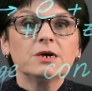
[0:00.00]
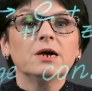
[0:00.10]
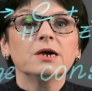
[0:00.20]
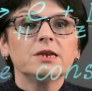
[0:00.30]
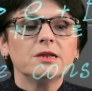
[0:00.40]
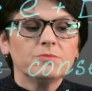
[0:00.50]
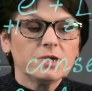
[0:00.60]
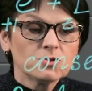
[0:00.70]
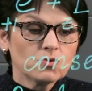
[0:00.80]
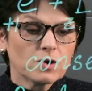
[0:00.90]
and we've
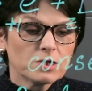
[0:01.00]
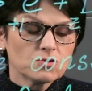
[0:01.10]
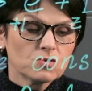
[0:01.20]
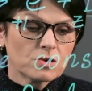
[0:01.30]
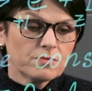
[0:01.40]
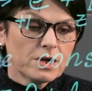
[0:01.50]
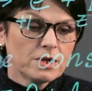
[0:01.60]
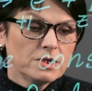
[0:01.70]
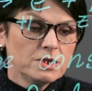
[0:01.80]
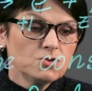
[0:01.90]
got an element
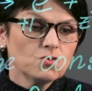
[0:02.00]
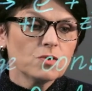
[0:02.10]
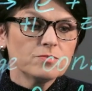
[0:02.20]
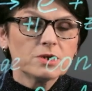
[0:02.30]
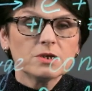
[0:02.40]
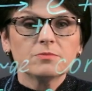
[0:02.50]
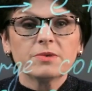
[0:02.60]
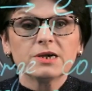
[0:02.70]
whose number and